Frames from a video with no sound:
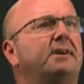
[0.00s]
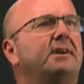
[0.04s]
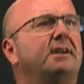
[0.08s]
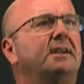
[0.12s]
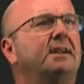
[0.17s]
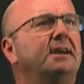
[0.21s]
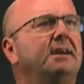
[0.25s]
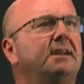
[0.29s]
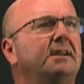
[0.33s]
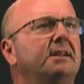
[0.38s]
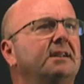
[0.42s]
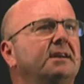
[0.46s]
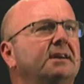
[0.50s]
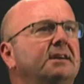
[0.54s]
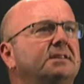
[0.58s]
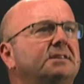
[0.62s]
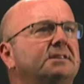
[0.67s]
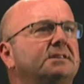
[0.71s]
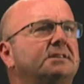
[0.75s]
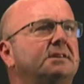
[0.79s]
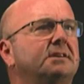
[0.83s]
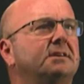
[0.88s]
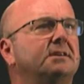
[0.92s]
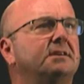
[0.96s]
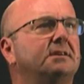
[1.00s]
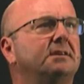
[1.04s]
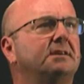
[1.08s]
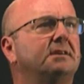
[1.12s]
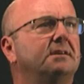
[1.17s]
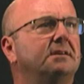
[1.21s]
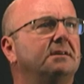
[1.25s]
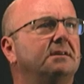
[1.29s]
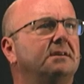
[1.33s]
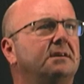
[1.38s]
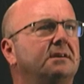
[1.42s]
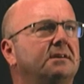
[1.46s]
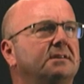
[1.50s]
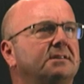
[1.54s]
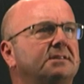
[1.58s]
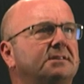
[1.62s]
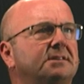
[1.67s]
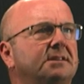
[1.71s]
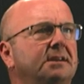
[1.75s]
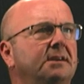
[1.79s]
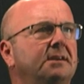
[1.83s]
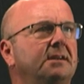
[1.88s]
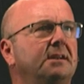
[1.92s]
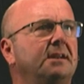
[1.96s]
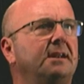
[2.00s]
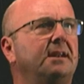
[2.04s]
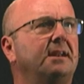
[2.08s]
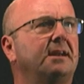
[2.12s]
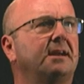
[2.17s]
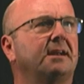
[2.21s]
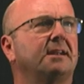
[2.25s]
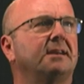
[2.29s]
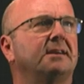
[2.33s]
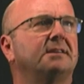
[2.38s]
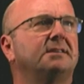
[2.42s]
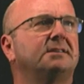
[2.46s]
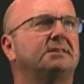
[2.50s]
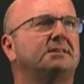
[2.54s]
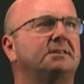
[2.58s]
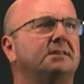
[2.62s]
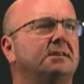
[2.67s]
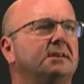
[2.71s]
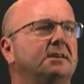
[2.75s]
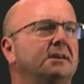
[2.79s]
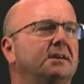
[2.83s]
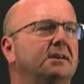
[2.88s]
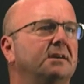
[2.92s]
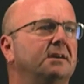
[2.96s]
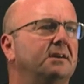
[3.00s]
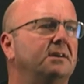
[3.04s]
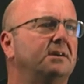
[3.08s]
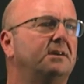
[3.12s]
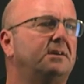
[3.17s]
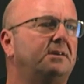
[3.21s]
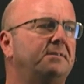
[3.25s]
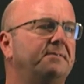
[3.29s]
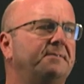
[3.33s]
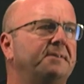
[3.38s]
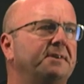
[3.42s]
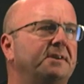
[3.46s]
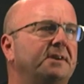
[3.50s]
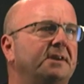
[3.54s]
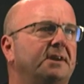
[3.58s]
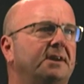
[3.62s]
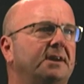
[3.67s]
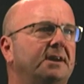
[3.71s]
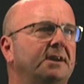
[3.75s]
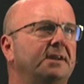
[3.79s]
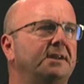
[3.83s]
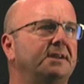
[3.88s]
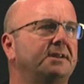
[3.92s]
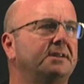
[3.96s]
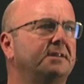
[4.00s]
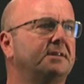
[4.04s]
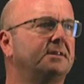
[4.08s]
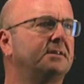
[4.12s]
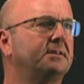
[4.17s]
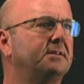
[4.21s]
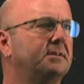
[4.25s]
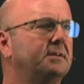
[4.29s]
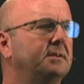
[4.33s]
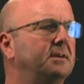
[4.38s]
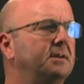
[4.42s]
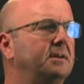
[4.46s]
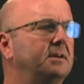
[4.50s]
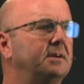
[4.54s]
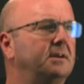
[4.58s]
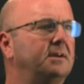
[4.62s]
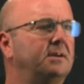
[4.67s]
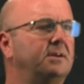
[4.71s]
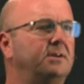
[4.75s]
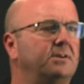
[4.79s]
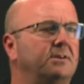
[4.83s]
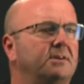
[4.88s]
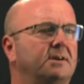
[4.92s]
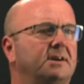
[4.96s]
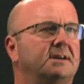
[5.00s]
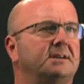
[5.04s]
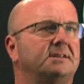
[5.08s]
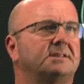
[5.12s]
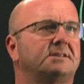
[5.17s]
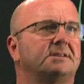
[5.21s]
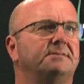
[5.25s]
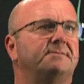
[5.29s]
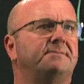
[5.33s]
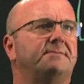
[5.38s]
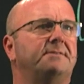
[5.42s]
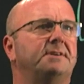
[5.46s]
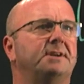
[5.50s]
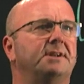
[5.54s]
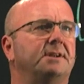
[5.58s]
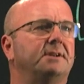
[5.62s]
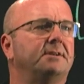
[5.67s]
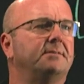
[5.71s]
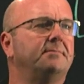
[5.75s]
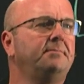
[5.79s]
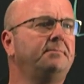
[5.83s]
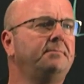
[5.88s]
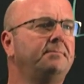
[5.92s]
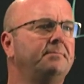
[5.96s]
linked list, our singly linked list of the kind that you guys have written,